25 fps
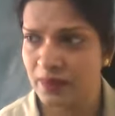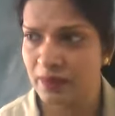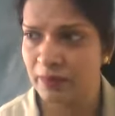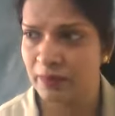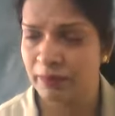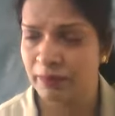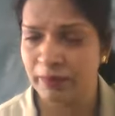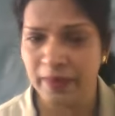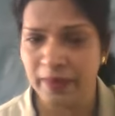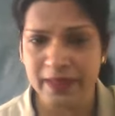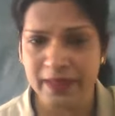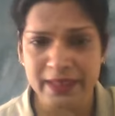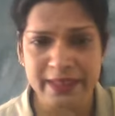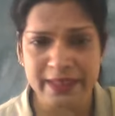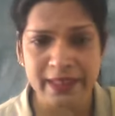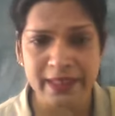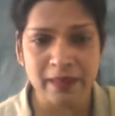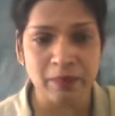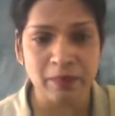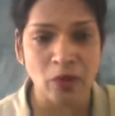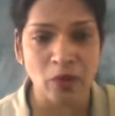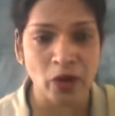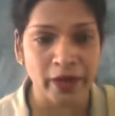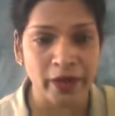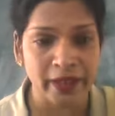
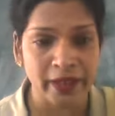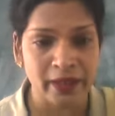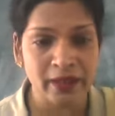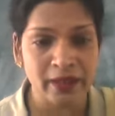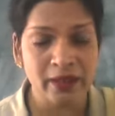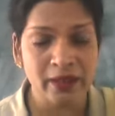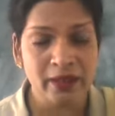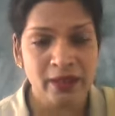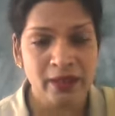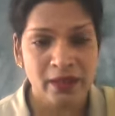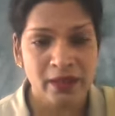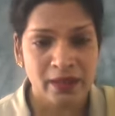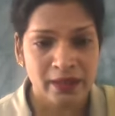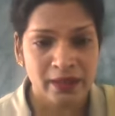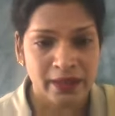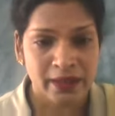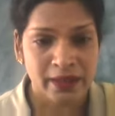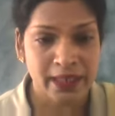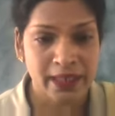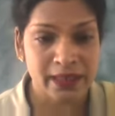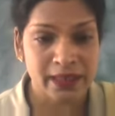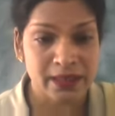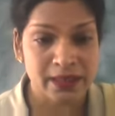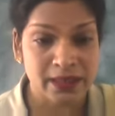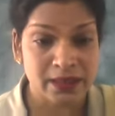material body,
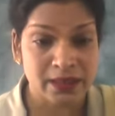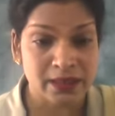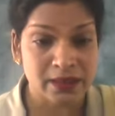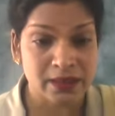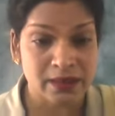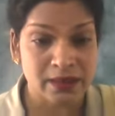that